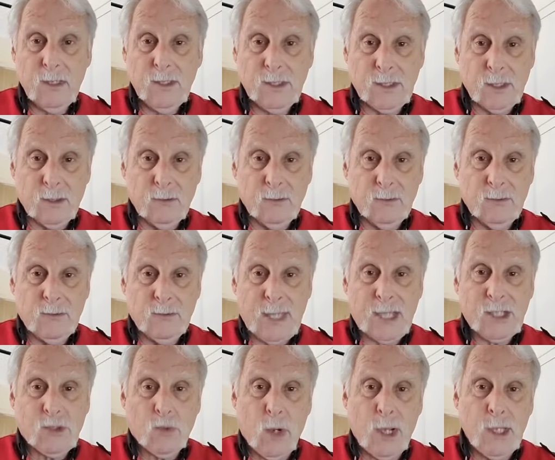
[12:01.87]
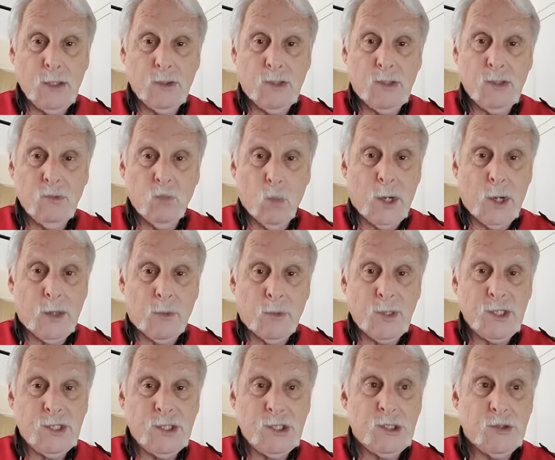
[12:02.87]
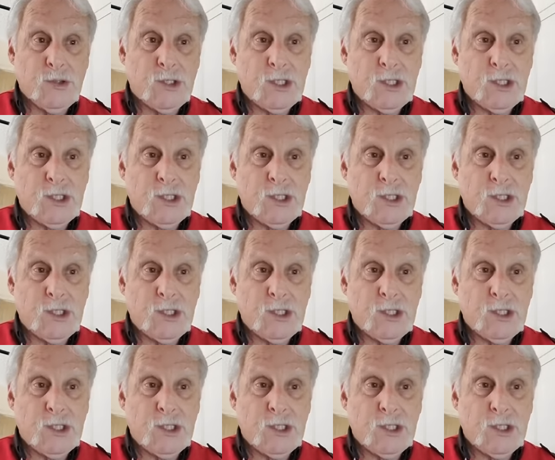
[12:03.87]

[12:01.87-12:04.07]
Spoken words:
So that's why one of the reasons you